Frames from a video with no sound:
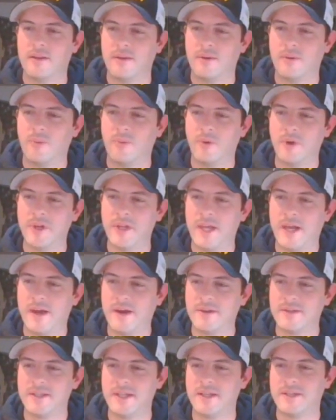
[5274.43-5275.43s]
One day I
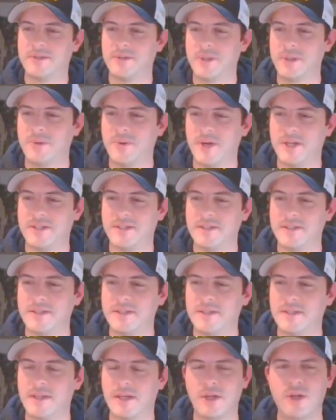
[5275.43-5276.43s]
was answering questions.
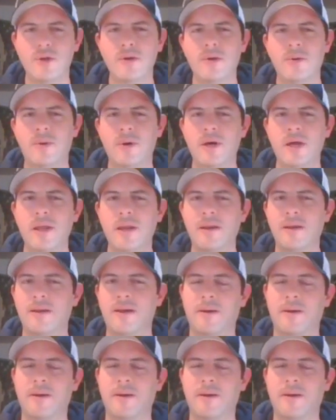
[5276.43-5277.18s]
He's like, you know what?